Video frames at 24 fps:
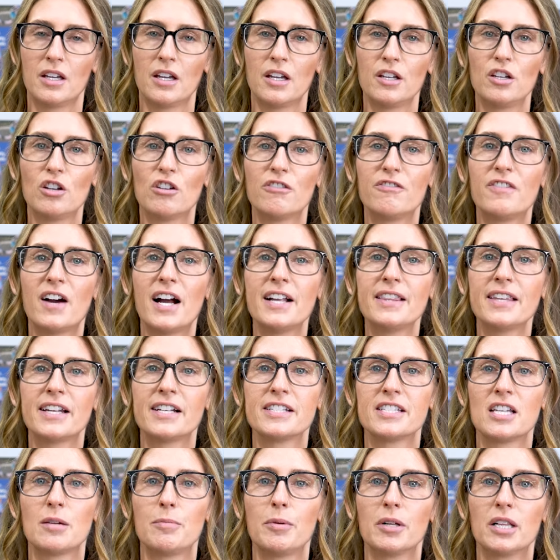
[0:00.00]
You'll find that
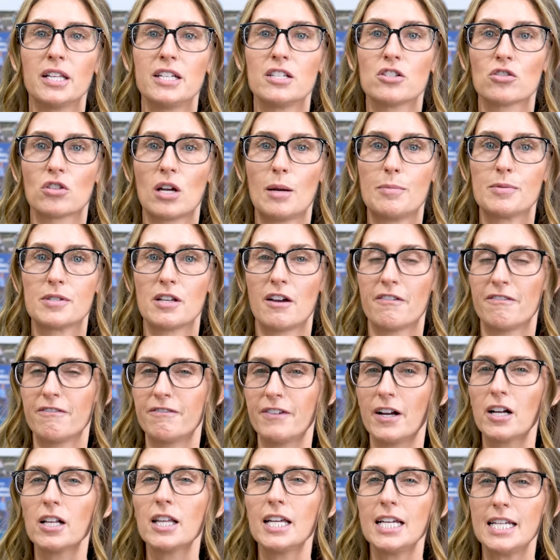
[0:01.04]
it typically scrapes off
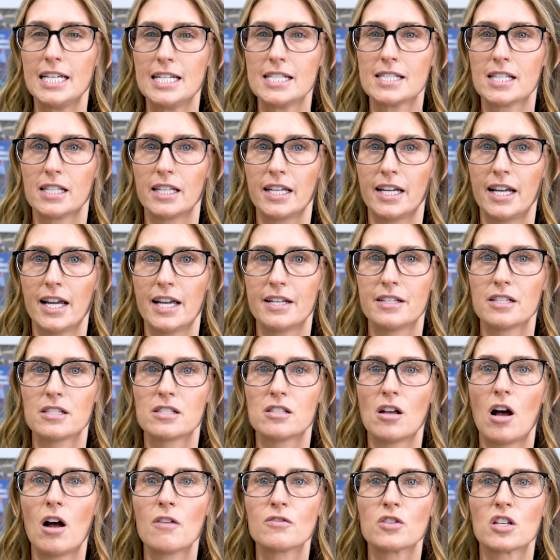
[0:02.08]
fairly easily and
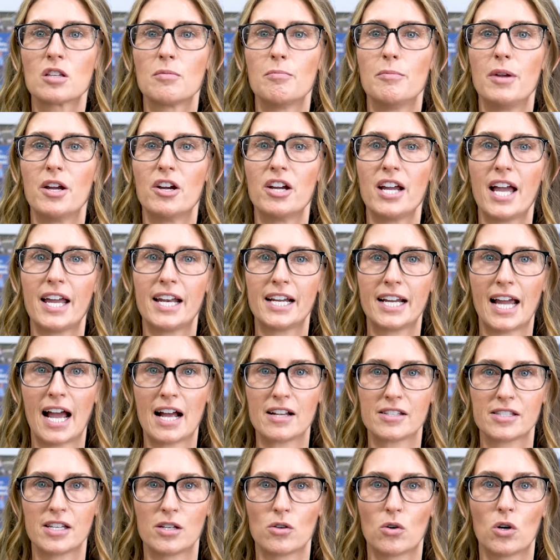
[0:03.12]
dissolves with muriatic
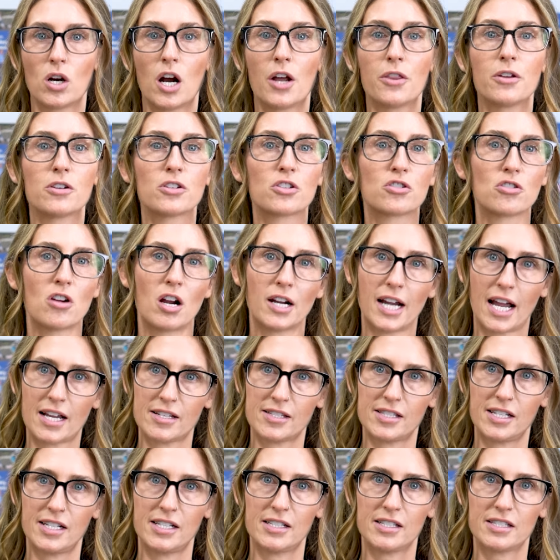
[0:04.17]
acid or other strong
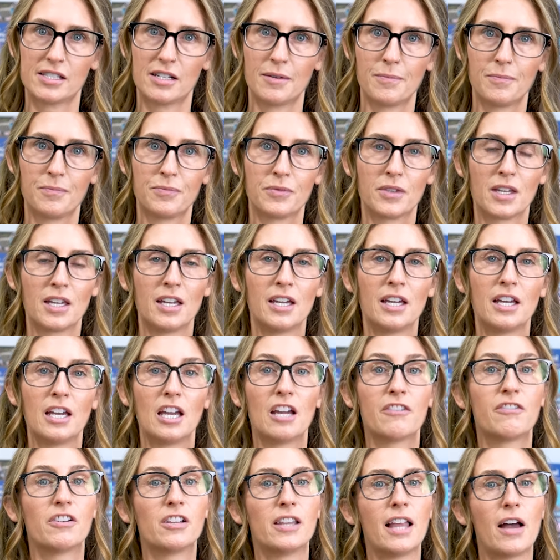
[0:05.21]
acids.
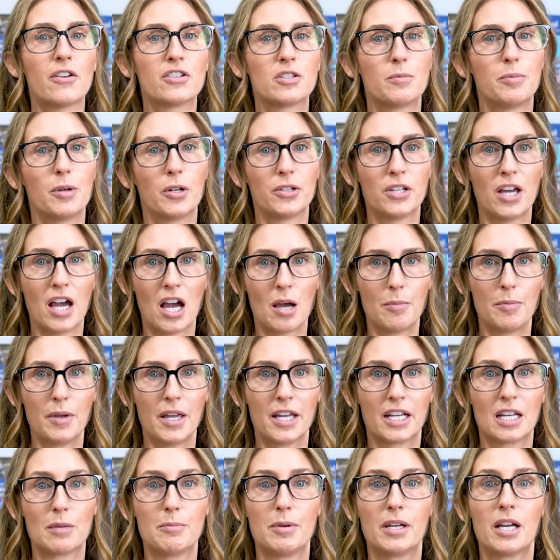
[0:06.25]
If allowed to build up,
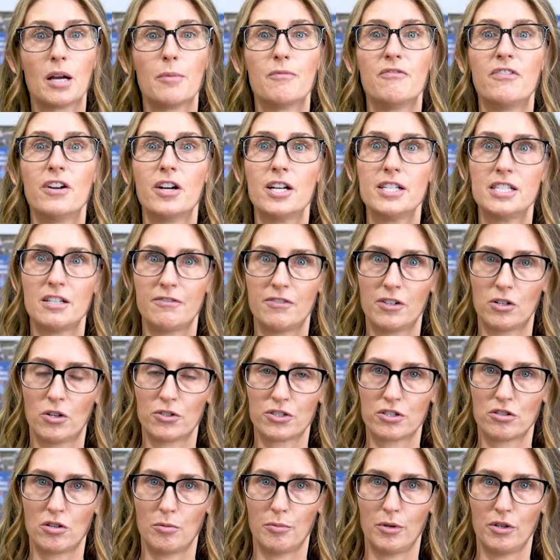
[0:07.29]
it can become very difficult
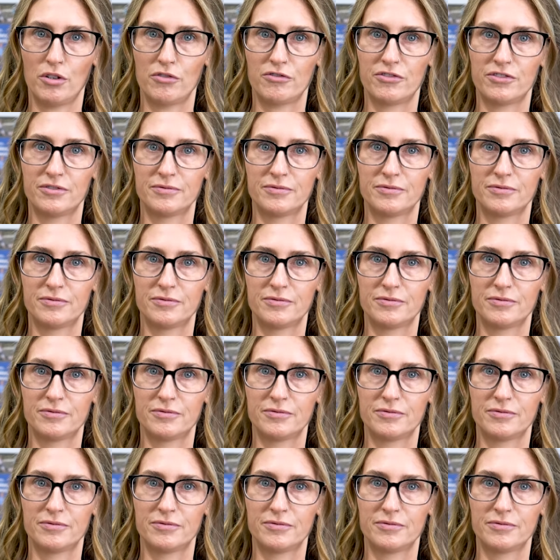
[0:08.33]
to remove.